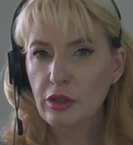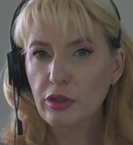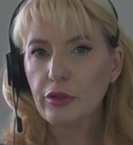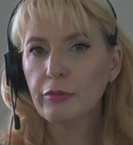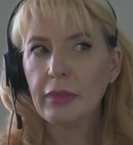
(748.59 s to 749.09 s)
there's
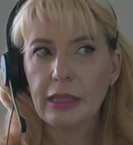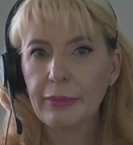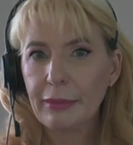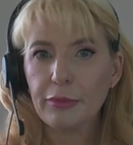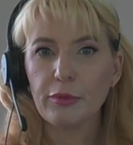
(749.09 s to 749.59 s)
too many
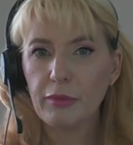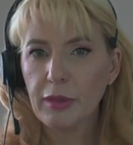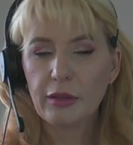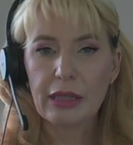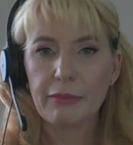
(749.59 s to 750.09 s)
people
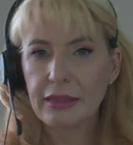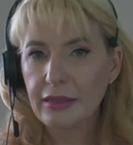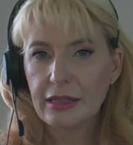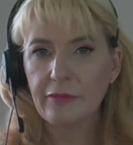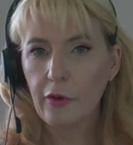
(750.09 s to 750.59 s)
got their
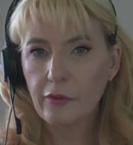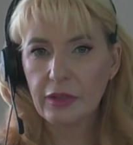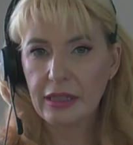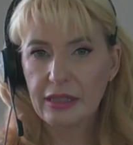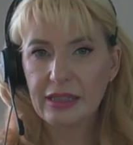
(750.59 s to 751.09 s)
business involved
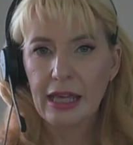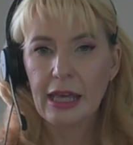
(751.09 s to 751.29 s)
in this.